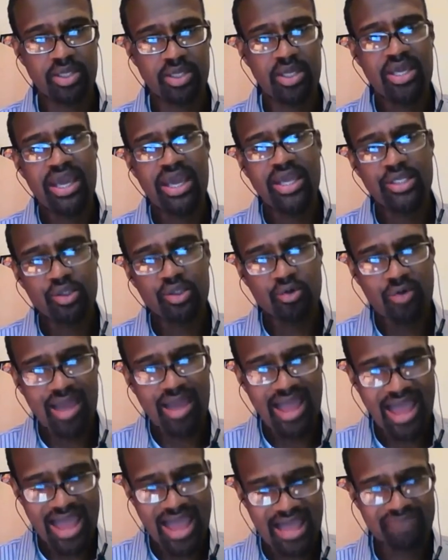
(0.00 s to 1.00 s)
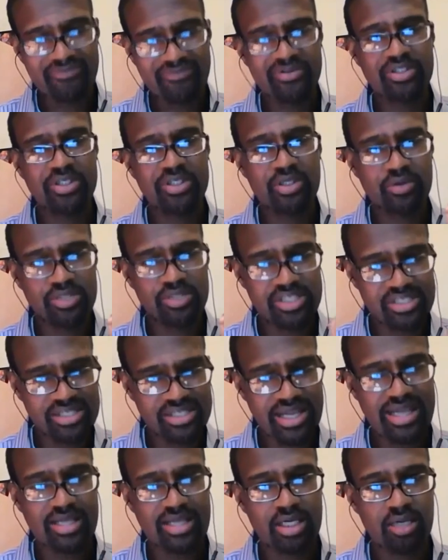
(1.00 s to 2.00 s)
and you have to
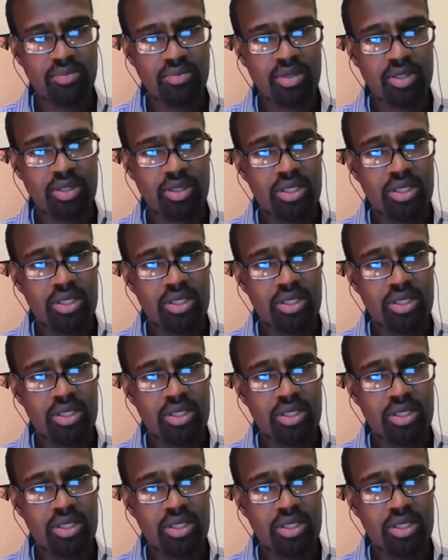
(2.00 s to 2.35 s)
stand up,